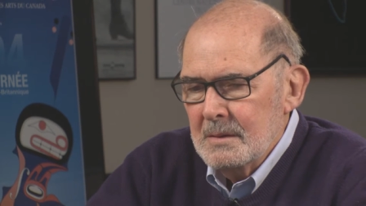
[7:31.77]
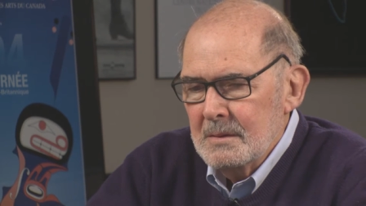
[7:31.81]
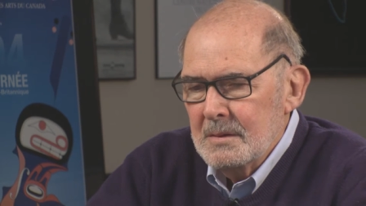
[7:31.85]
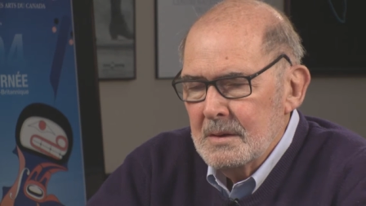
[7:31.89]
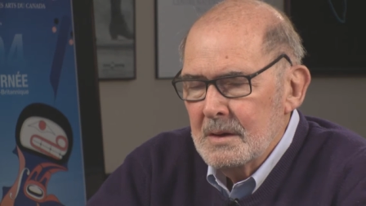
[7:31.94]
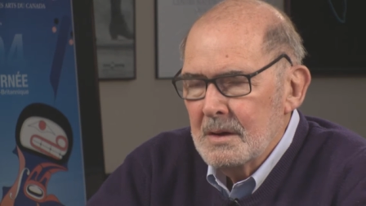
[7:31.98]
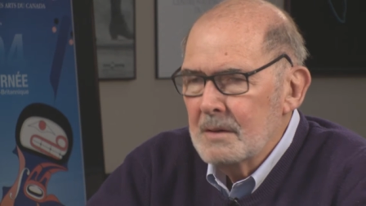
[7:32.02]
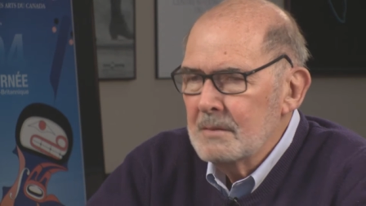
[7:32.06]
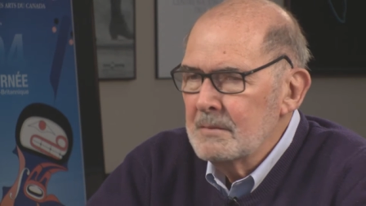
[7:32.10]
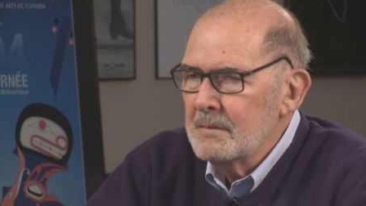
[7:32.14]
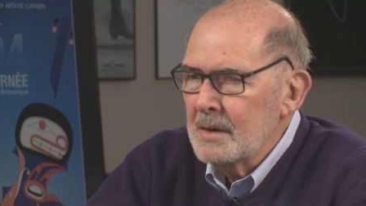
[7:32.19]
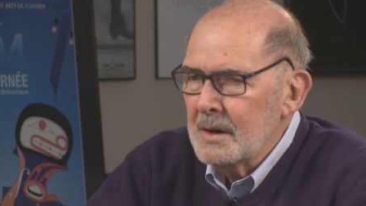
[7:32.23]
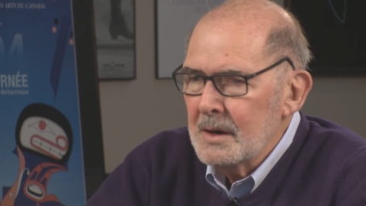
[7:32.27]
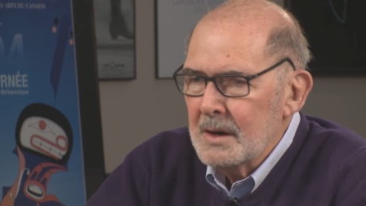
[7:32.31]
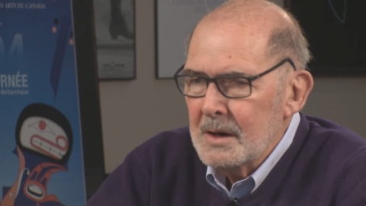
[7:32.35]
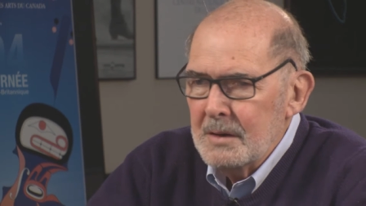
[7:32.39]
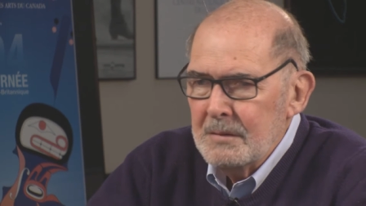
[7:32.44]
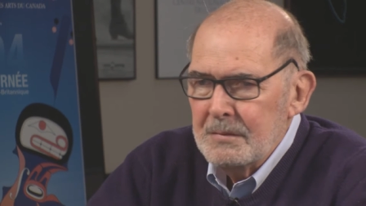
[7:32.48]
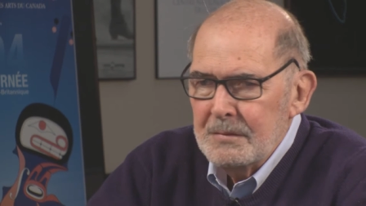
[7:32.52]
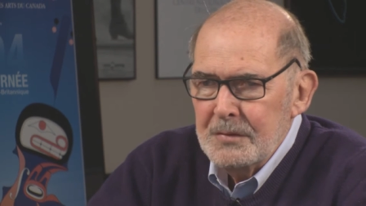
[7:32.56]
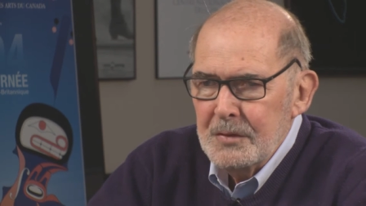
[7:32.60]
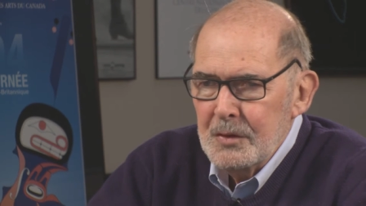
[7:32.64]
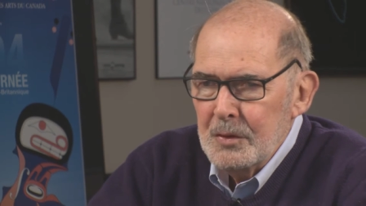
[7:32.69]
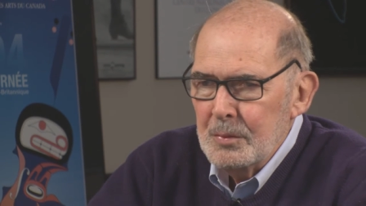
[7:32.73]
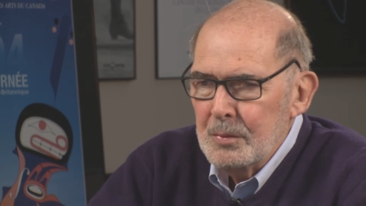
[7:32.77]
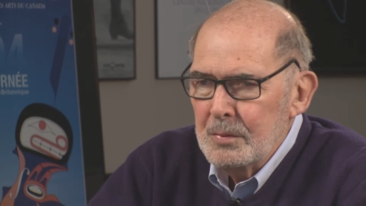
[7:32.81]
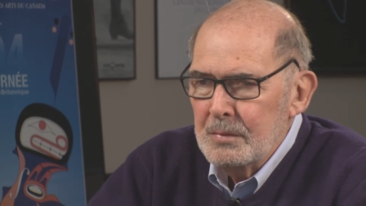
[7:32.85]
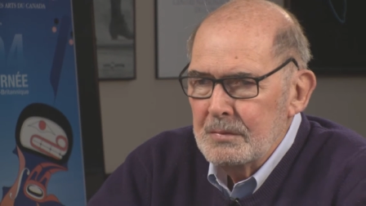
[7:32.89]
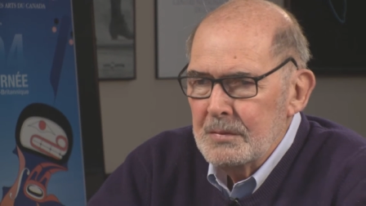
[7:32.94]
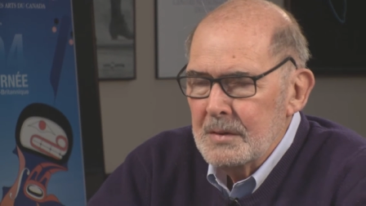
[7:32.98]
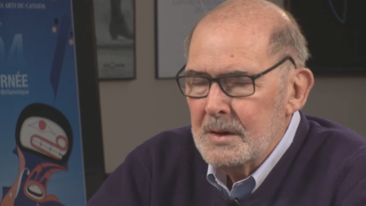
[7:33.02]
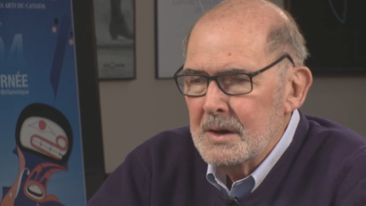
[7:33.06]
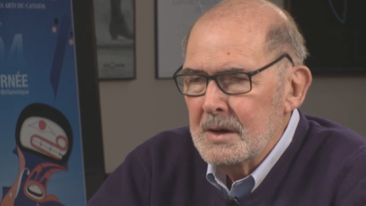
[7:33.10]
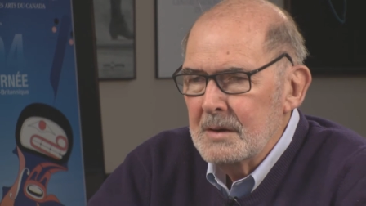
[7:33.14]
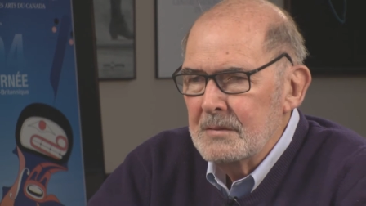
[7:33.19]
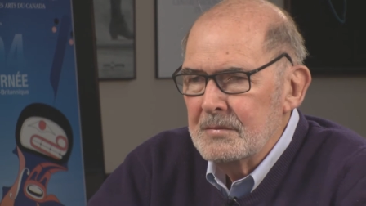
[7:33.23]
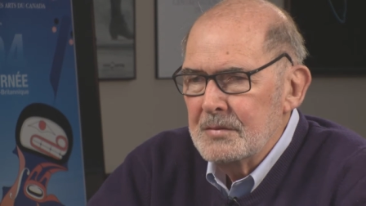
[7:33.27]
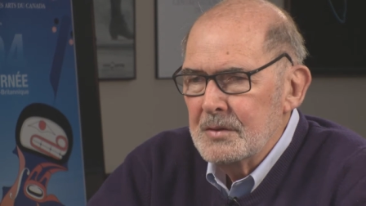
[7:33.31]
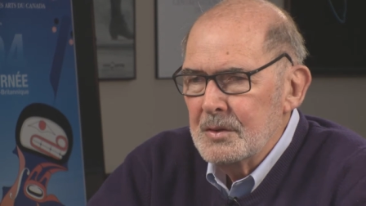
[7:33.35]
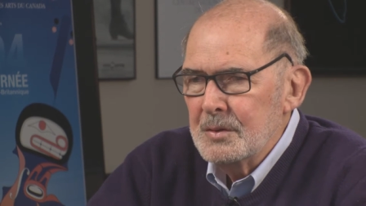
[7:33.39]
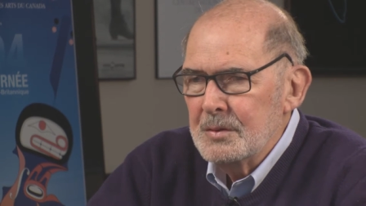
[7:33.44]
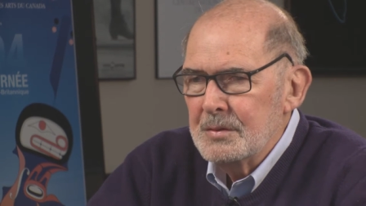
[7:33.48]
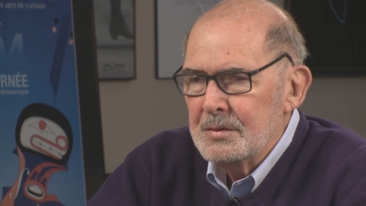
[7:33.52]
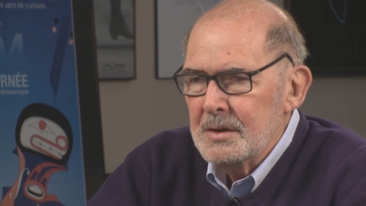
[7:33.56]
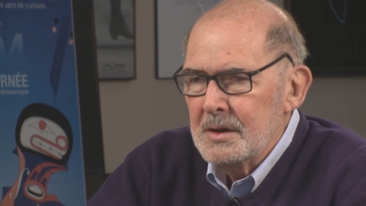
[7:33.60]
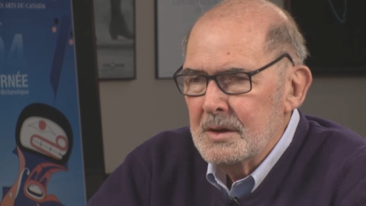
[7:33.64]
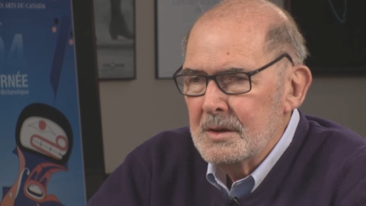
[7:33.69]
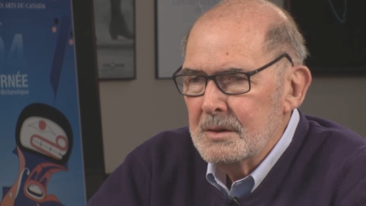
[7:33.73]
there are very few, very
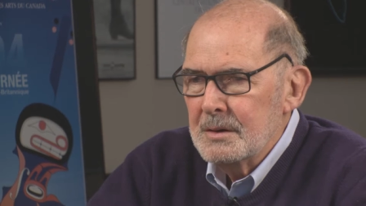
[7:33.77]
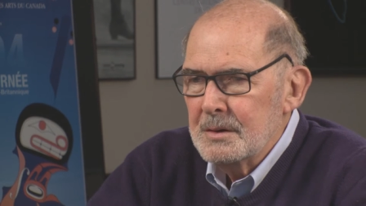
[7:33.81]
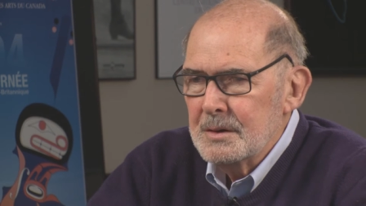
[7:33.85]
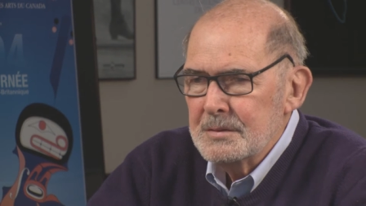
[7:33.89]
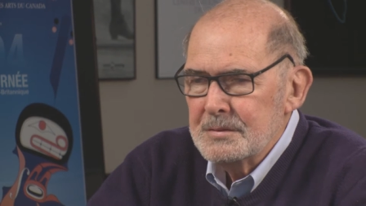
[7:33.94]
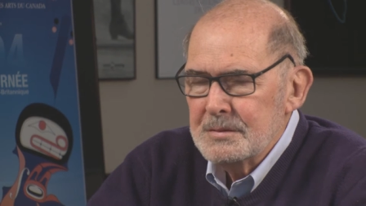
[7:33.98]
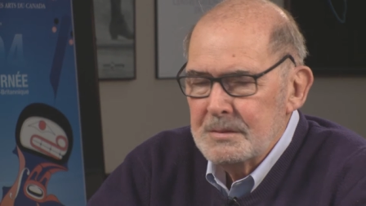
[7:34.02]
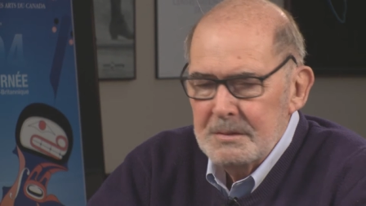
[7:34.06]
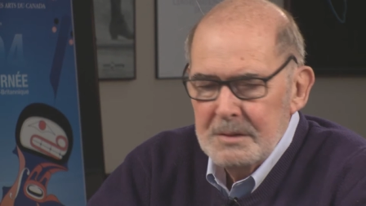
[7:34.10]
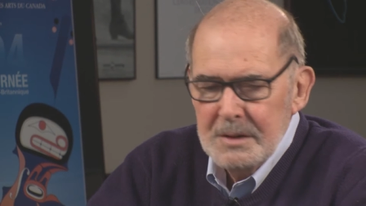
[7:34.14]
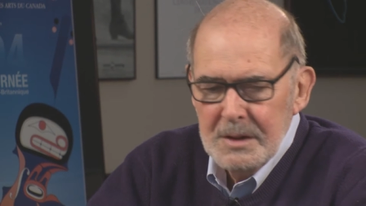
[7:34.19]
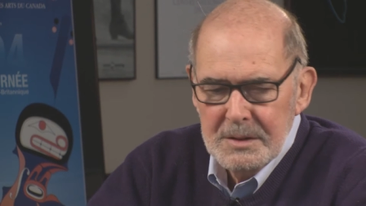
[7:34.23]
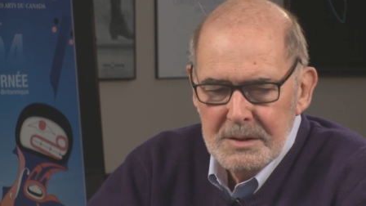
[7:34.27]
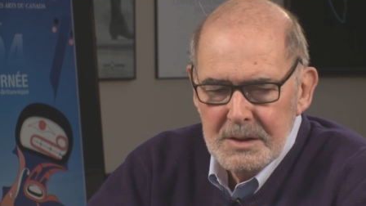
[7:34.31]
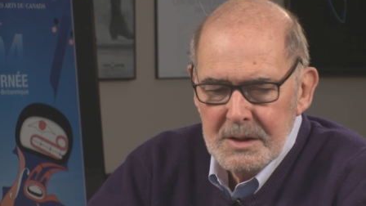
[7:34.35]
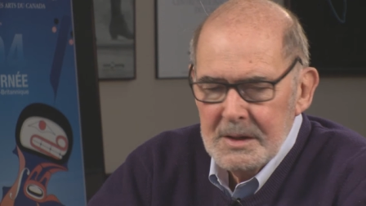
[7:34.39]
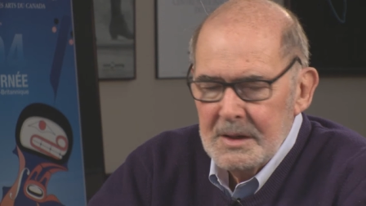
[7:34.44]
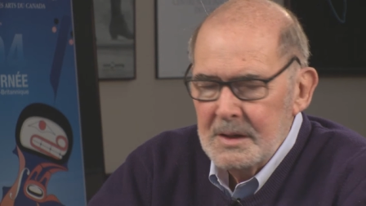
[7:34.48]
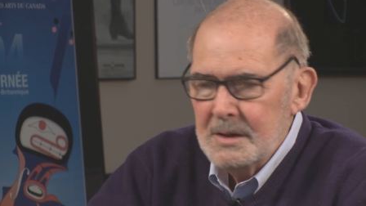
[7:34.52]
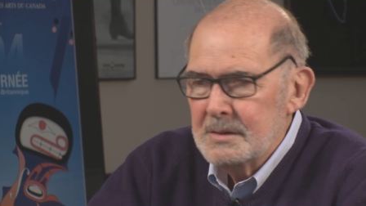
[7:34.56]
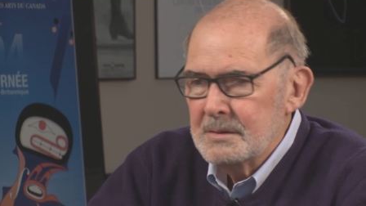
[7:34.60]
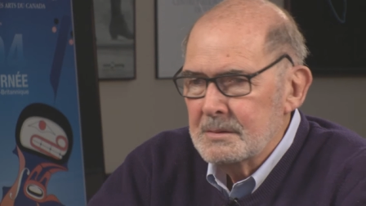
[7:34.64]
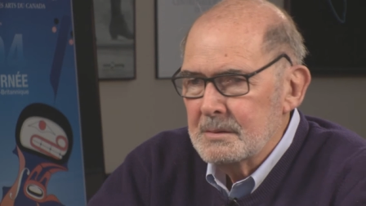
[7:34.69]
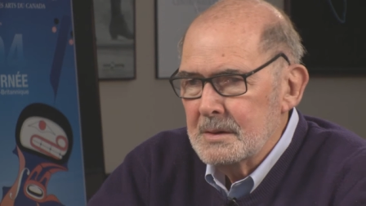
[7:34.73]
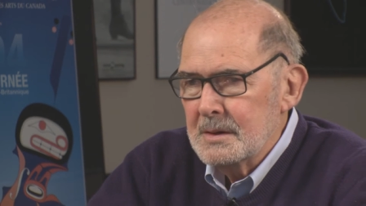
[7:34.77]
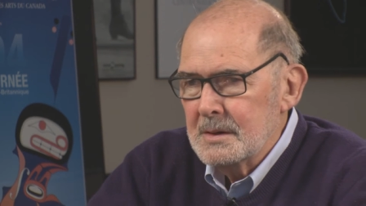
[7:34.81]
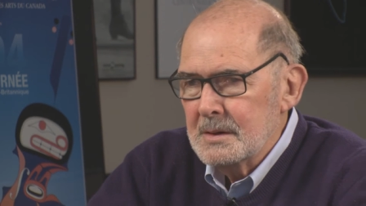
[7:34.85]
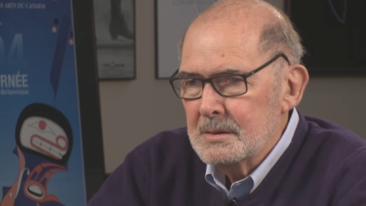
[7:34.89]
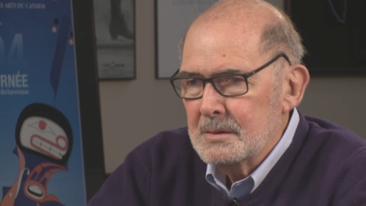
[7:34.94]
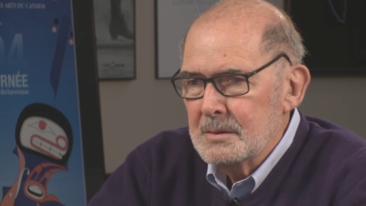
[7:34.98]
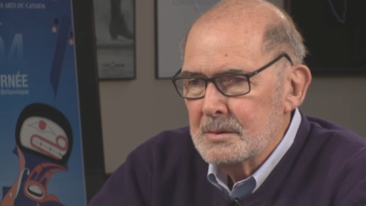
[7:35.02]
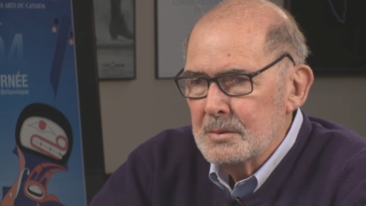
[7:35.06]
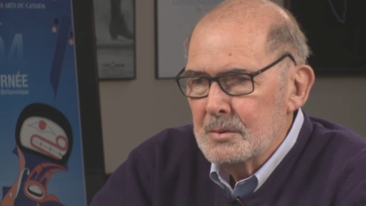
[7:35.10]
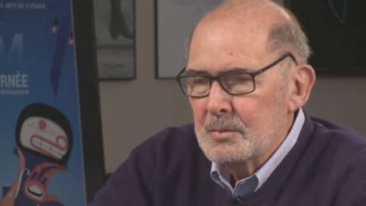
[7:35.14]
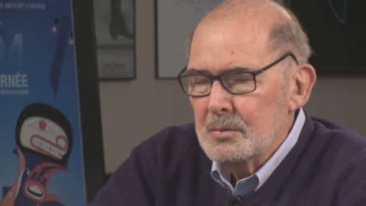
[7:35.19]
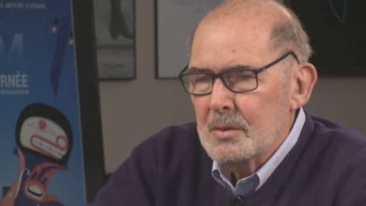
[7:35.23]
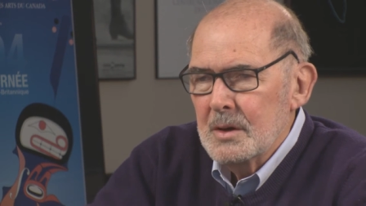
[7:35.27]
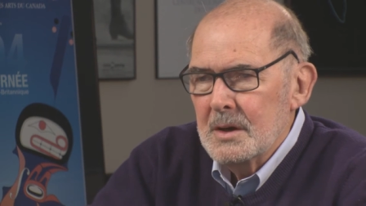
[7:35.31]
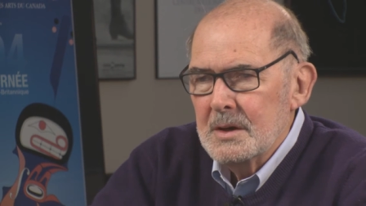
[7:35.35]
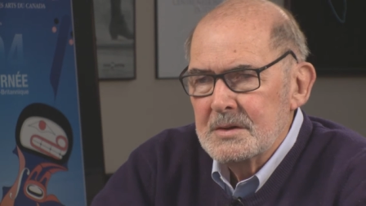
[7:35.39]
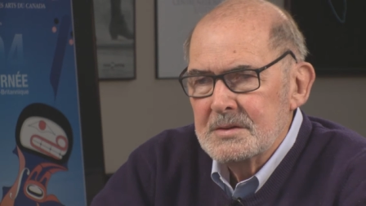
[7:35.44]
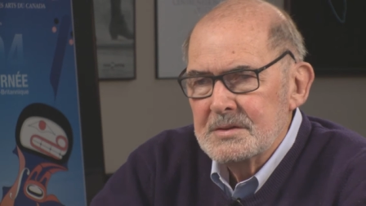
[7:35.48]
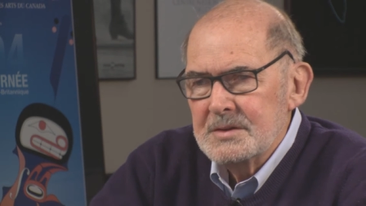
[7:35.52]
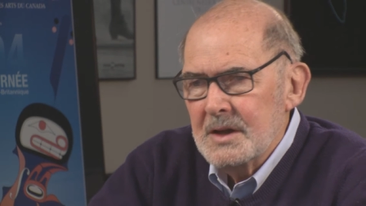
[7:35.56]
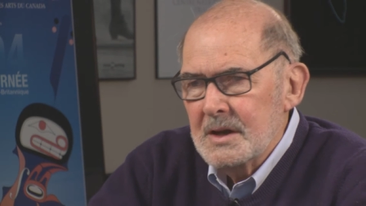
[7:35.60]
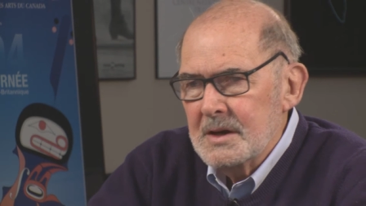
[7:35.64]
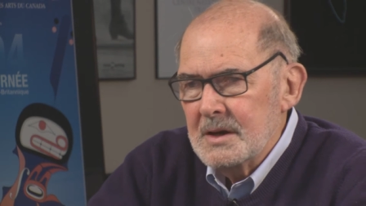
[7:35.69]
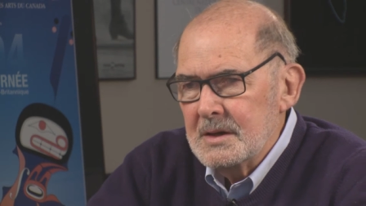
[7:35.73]
few theaters around the country who want
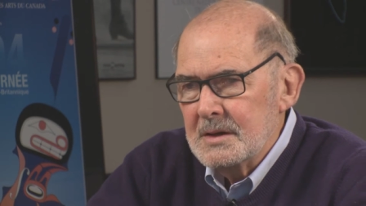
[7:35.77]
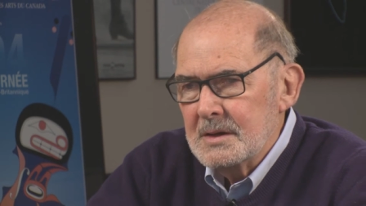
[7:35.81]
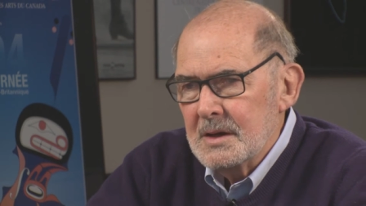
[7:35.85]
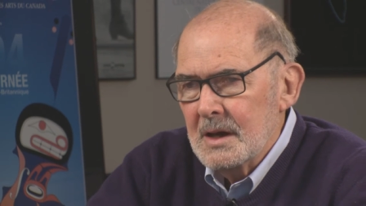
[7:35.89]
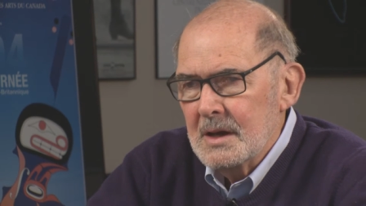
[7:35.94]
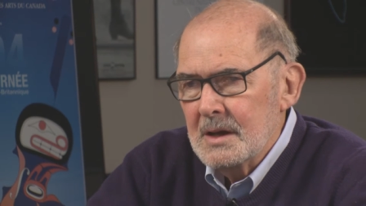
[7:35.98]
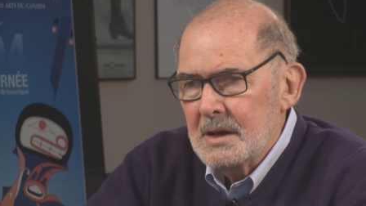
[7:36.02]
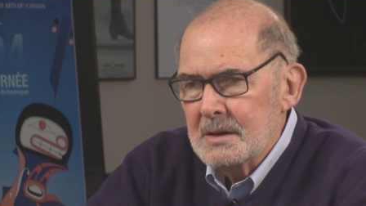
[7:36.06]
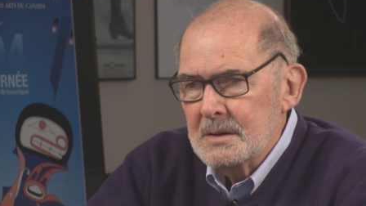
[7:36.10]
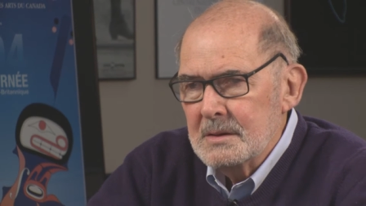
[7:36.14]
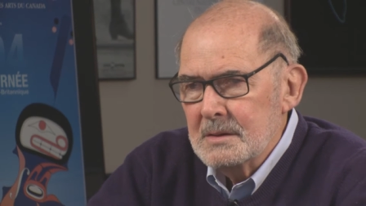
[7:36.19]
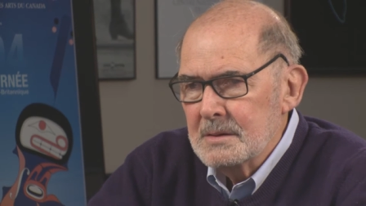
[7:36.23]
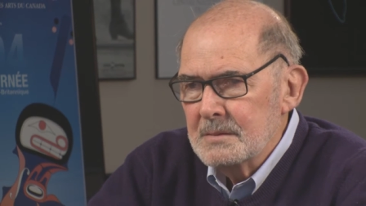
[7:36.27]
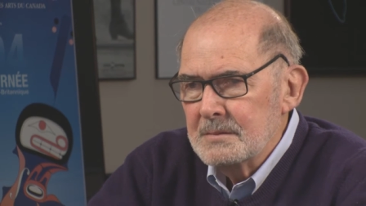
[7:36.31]
a steady diet